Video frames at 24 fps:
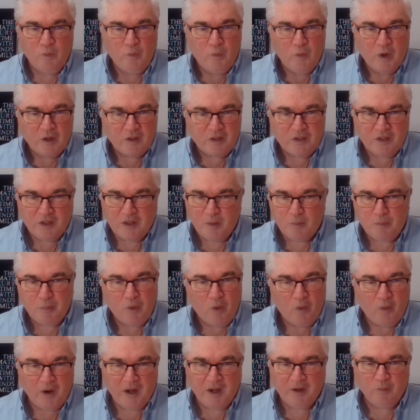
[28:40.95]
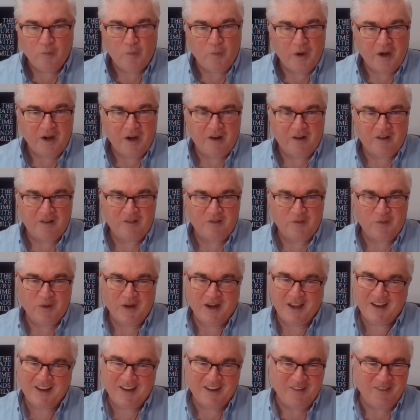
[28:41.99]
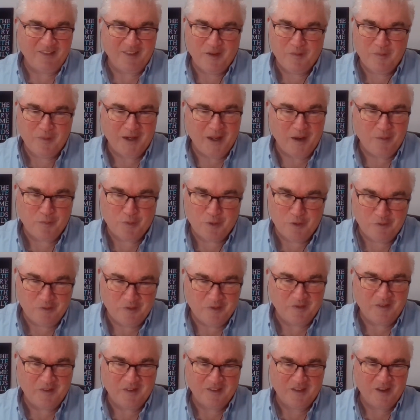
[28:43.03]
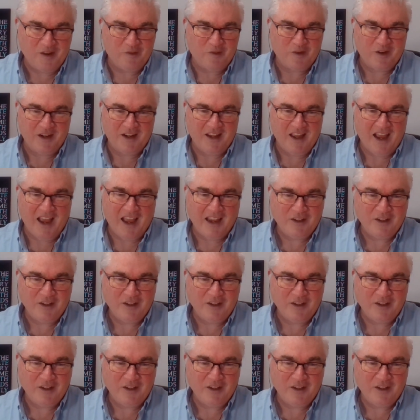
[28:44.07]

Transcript: We're to the point where we're not going to eliminate proof of delivery.